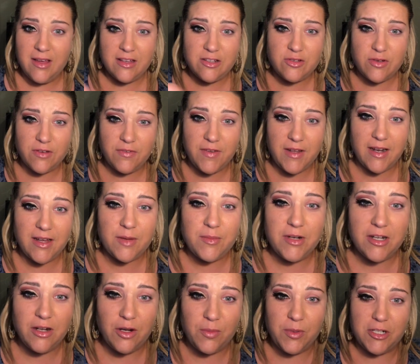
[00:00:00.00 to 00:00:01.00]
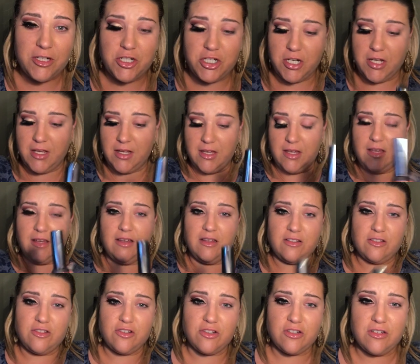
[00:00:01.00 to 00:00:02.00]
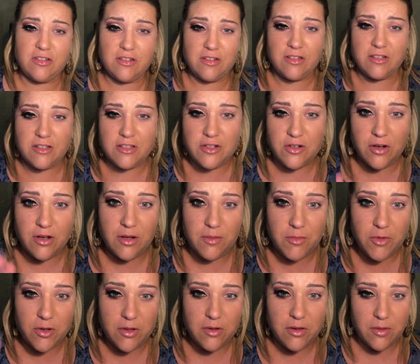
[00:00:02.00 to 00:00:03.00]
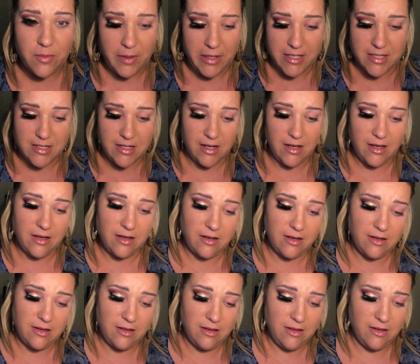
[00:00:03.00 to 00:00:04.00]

So I feel like I'm a little bit shaky. It's not, I'm not in the best nick.